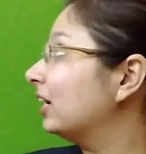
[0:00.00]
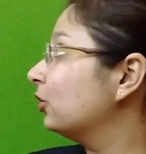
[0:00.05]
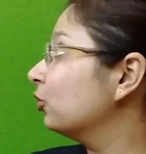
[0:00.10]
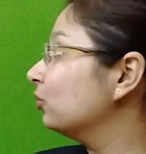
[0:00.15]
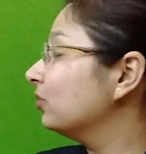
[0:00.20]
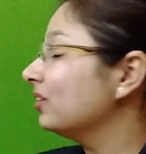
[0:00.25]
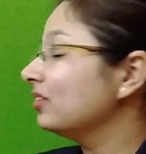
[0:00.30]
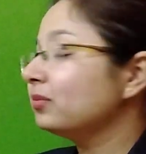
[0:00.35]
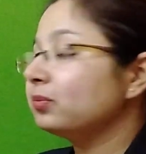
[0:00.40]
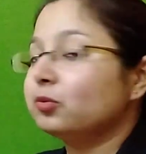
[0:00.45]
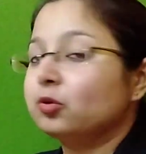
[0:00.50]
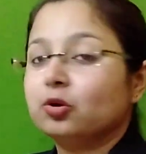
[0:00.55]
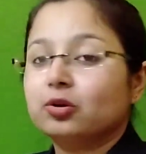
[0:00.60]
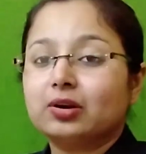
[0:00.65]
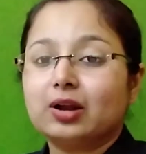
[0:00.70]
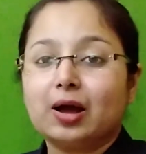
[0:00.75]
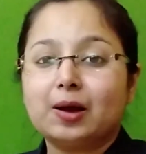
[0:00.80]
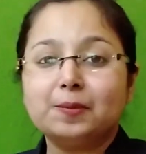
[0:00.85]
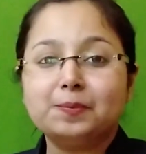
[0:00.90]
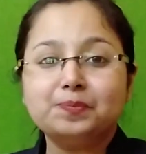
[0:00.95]
to this
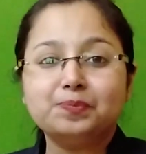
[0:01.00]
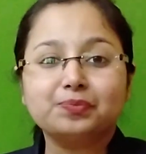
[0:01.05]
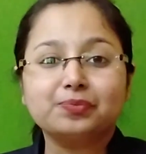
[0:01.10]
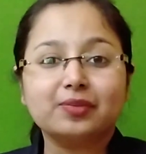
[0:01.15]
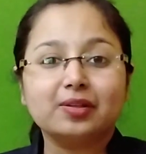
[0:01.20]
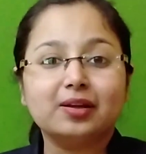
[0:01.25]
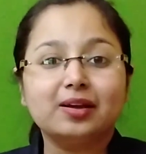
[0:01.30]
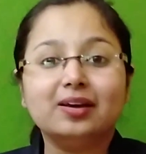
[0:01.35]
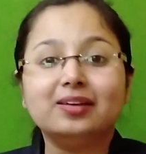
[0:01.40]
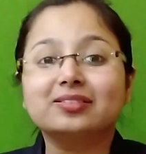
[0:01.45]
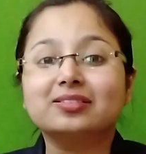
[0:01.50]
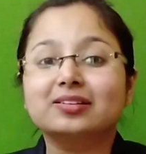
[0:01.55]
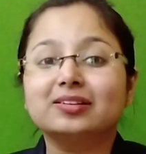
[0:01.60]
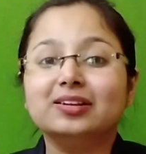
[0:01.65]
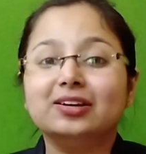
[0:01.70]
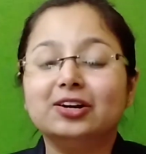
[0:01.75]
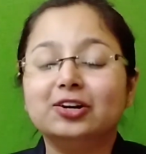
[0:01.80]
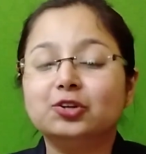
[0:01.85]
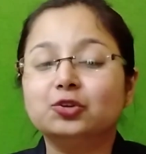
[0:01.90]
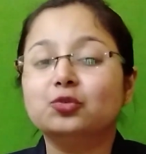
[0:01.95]
program is
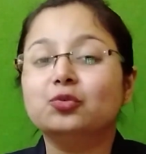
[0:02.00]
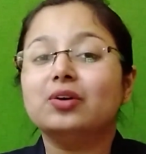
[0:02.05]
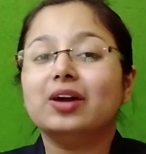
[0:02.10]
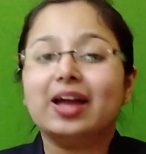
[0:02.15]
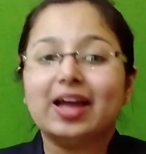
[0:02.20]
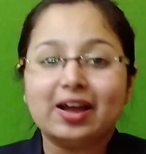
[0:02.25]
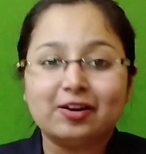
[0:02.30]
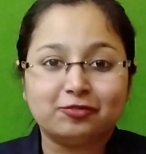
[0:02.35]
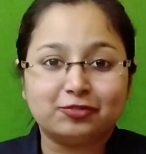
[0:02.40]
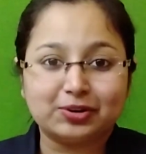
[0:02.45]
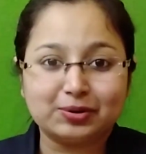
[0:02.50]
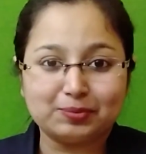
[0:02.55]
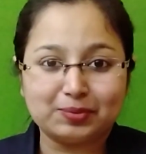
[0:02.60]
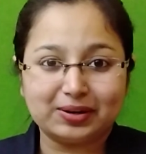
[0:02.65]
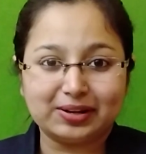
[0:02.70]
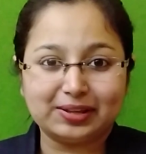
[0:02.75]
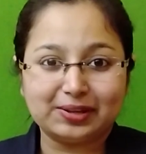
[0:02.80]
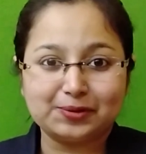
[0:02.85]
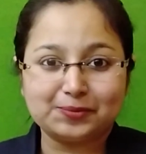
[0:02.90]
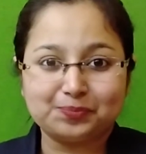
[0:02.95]
clear to
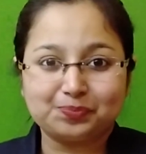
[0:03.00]
everybody.